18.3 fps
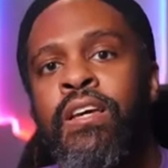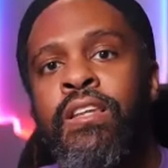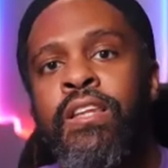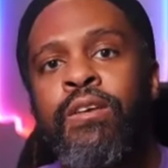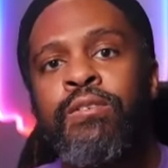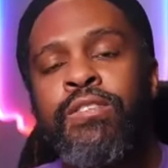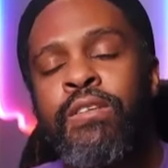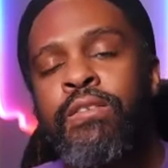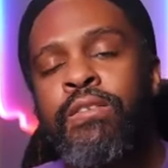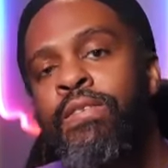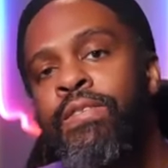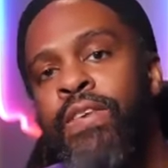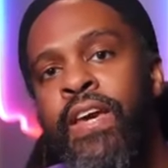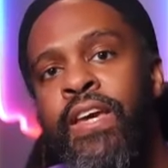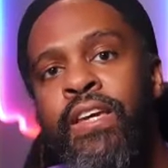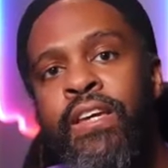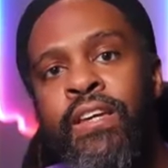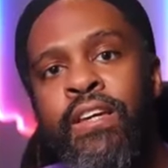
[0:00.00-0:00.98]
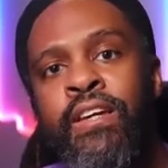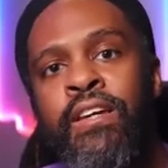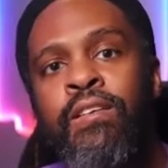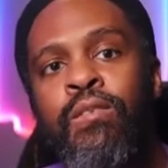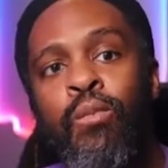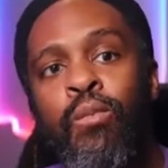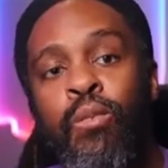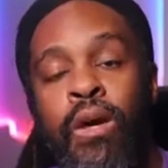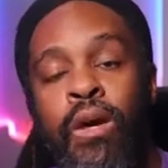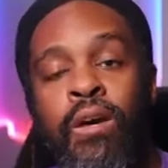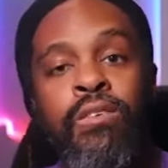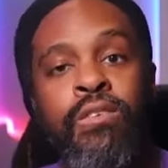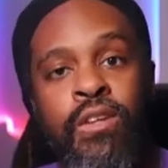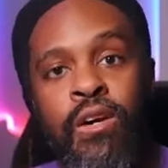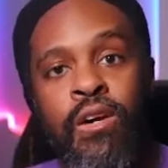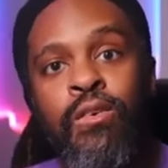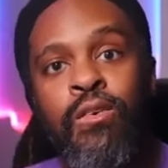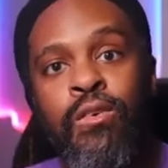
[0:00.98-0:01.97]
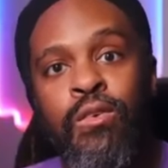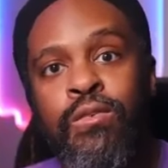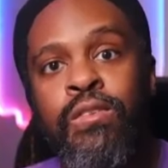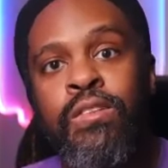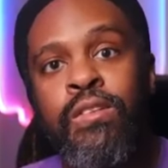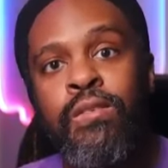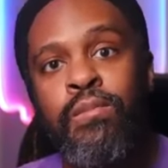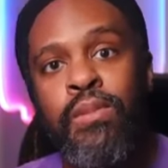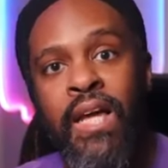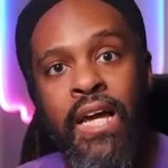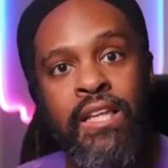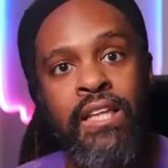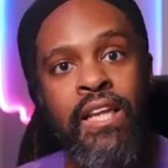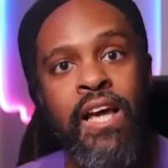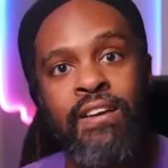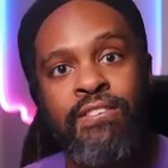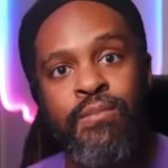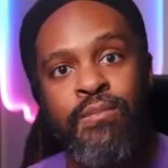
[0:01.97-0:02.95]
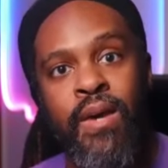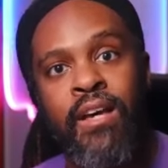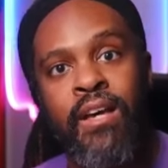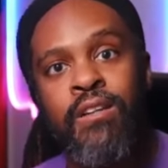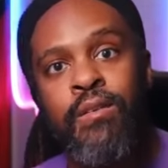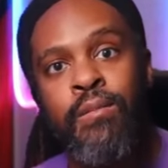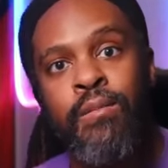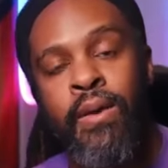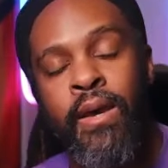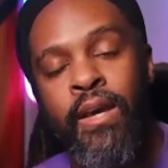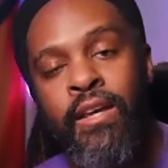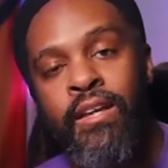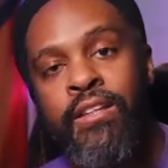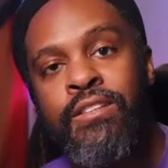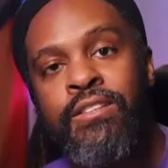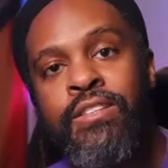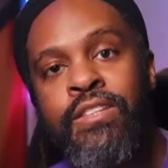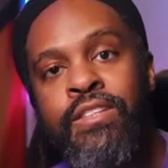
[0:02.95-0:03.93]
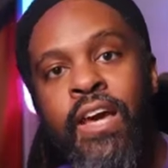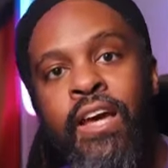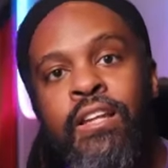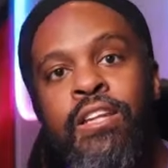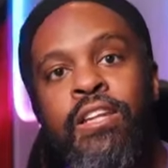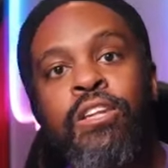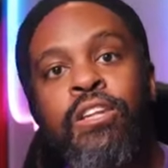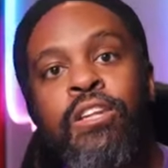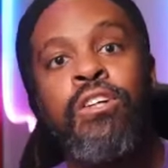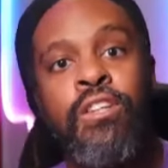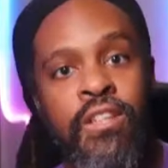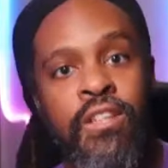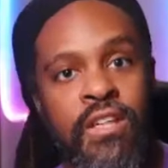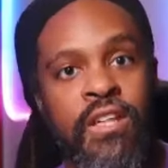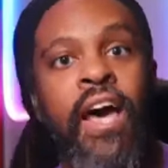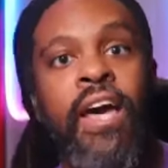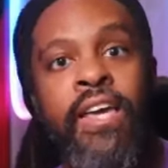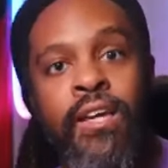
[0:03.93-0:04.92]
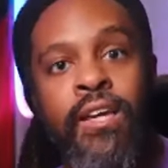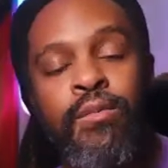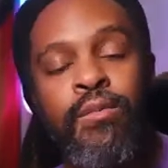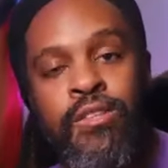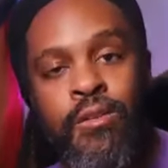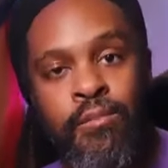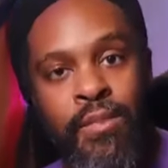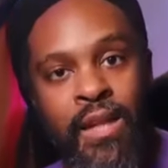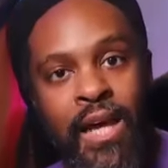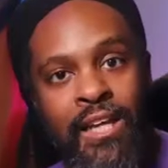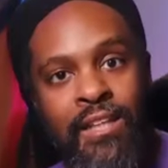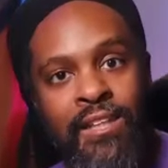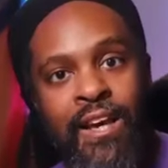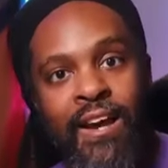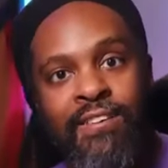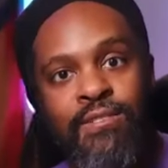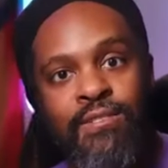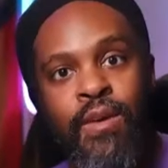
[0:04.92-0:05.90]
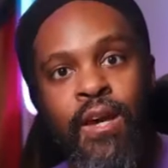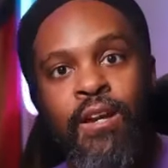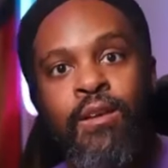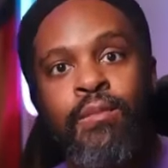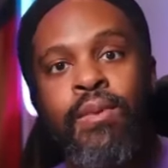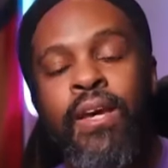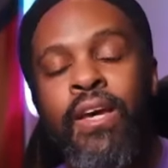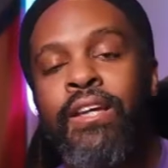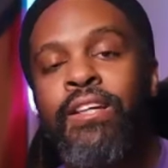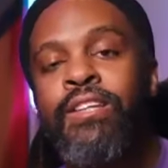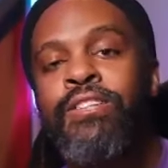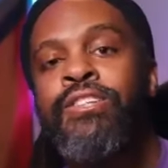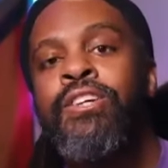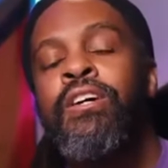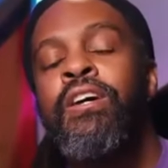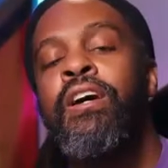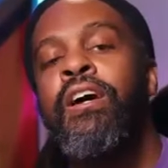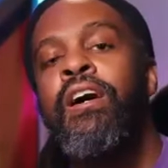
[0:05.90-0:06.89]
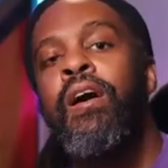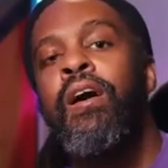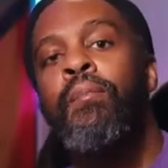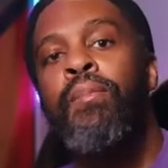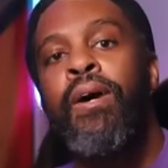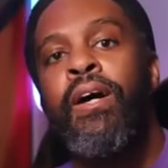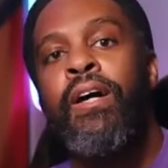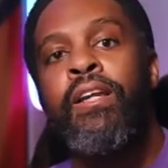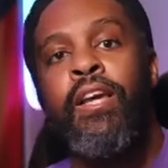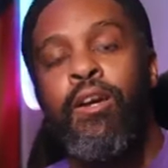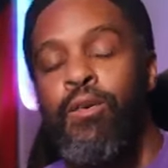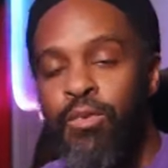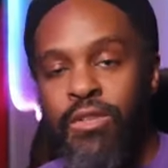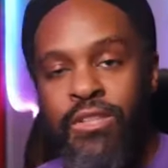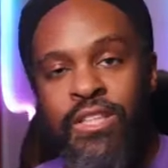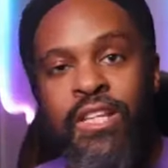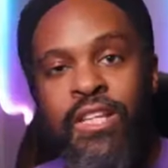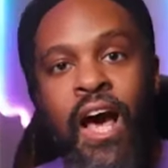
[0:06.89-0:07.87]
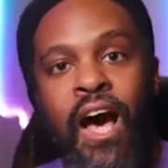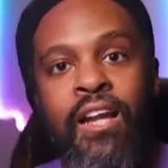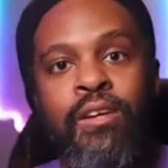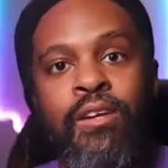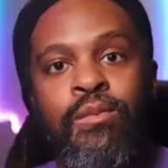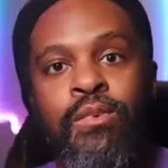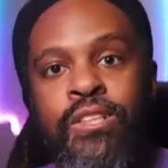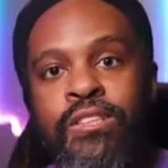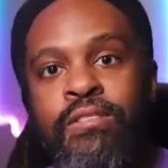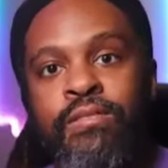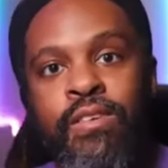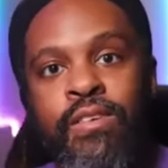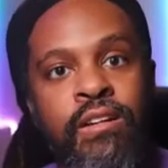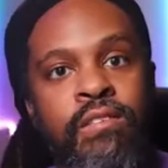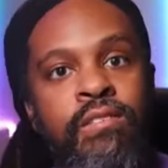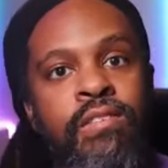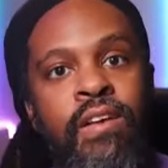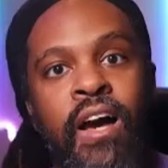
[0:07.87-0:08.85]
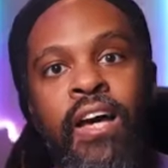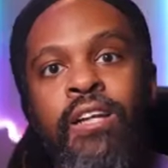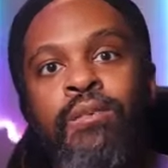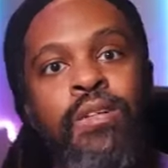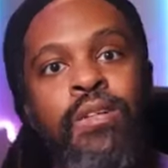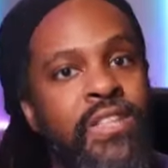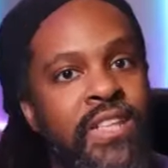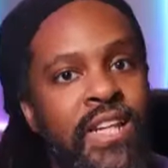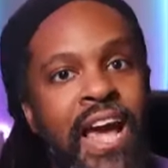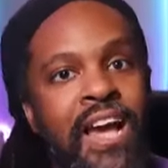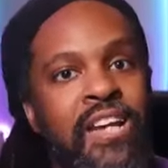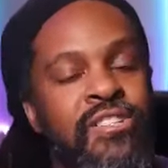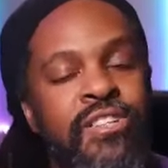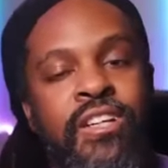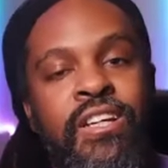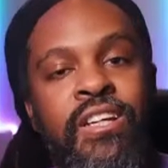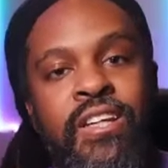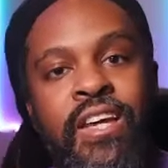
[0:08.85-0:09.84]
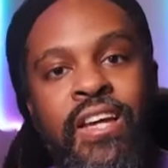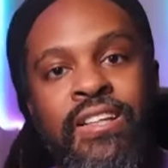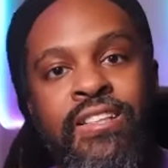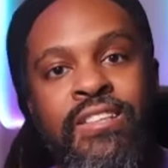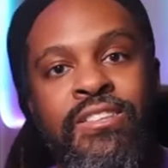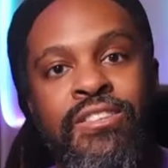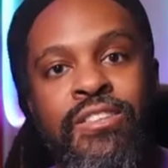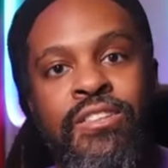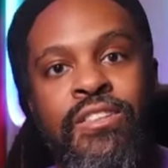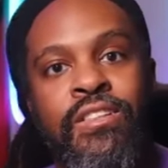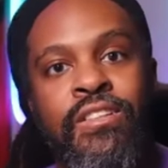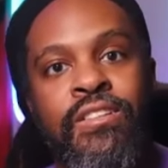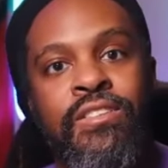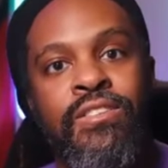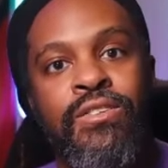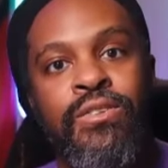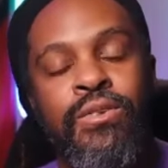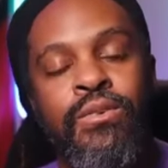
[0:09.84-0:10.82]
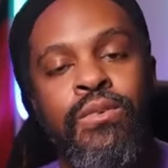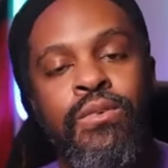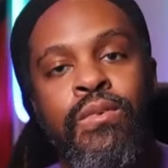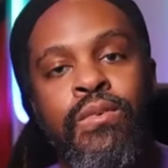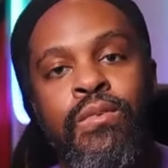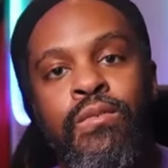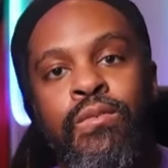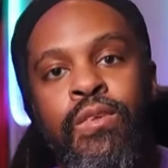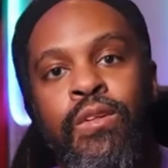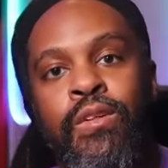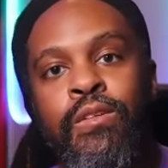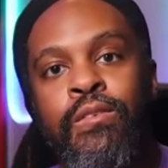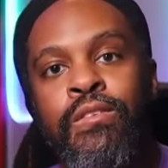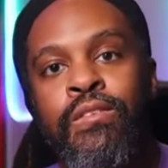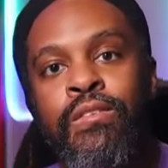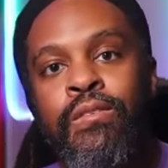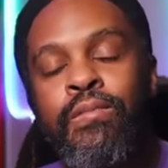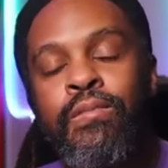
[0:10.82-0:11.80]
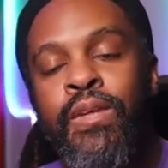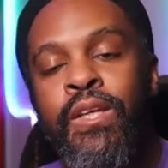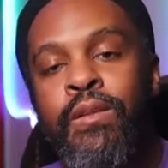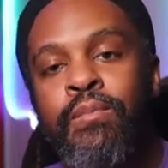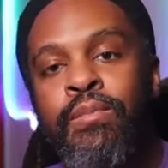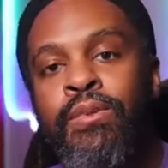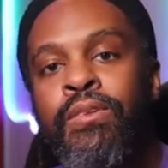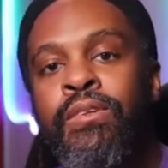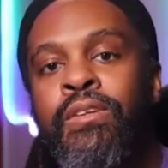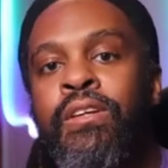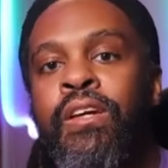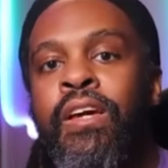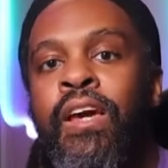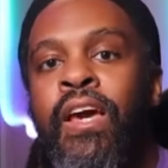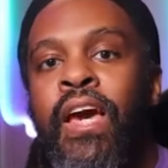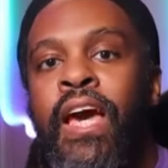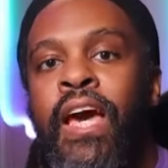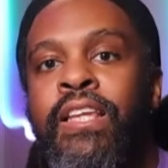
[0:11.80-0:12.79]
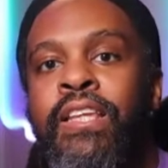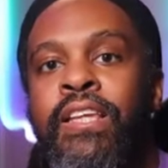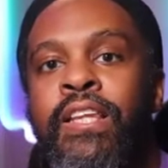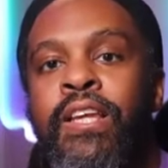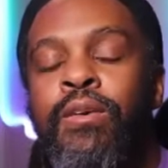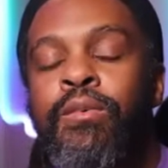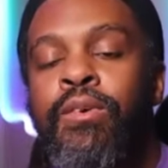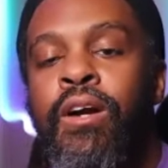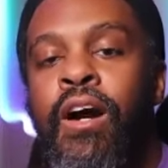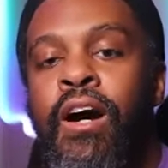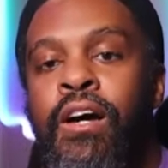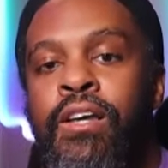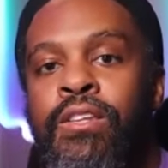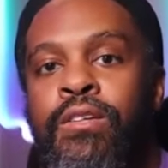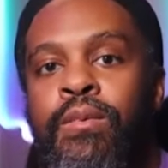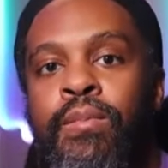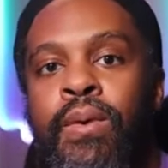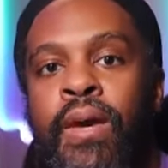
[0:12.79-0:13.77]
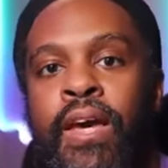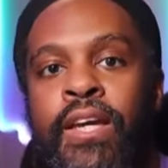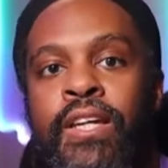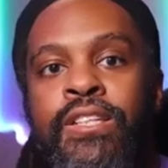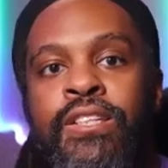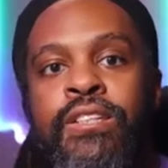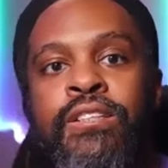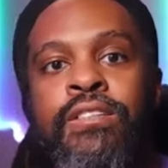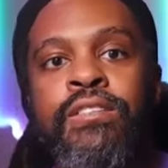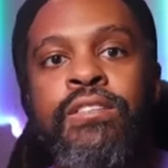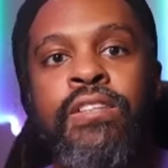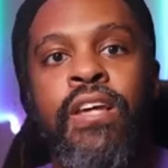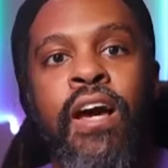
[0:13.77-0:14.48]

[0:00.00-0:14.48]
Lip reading: There was a fake, well known Black Lives Matter page that looked like it was a Black Lives Matter page, but it was not. It wasn't verified. It wasn't actually connected to real people. And then there were other pages,